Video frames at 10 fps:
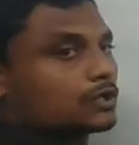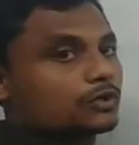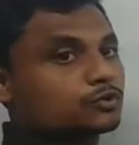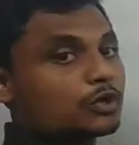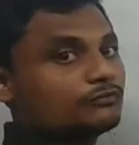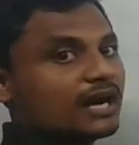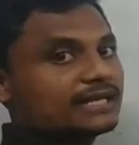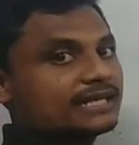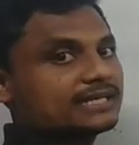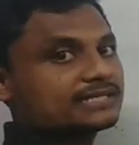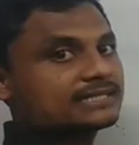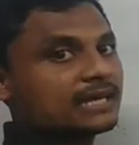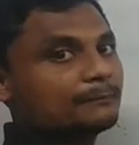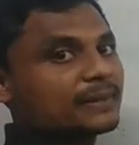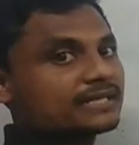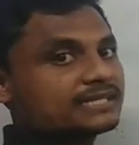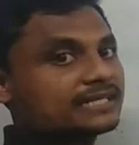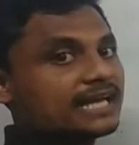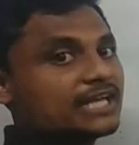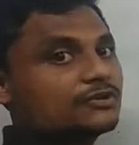so what is the
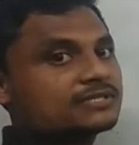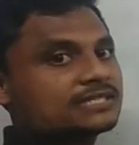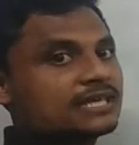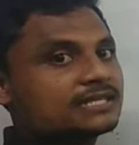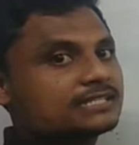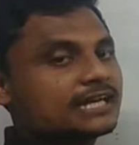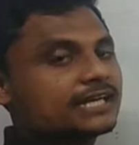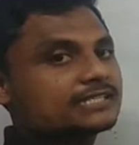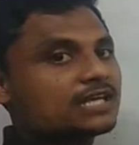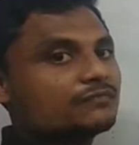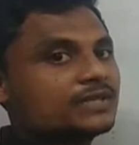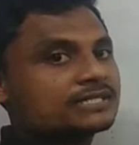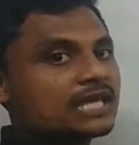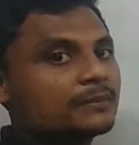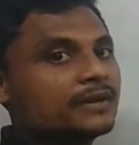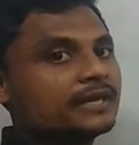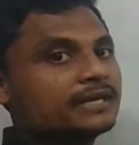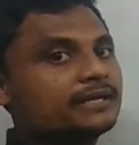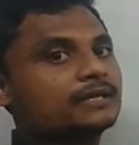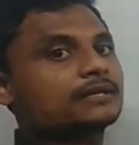present IUCN status of the
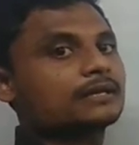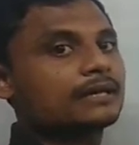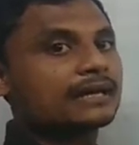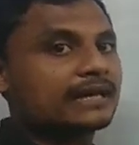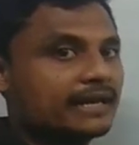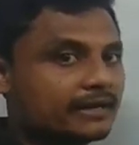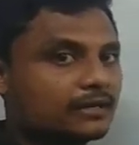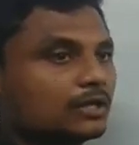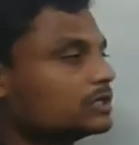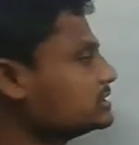Siberian crane?